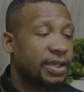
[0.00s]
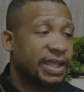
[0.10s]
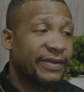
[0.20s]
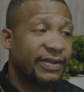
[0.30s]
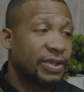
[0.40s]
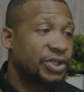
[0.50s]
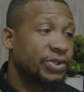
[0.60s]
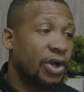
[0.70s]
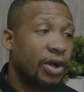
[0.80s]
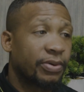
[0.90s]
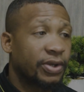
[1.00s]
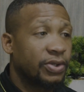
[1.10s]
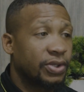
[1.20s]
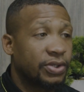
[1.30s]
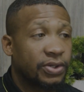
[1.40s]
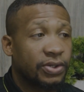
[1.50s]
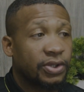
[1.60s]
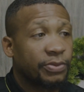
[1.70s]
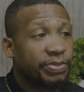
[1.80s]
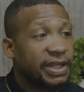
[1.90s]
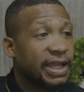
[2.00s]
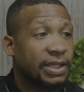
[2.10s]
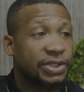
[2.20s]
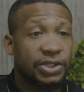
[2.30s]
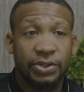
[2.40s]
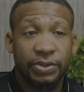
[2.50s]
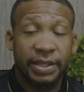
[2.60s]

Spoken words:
They have LSU and Auburn. You're playing LSU,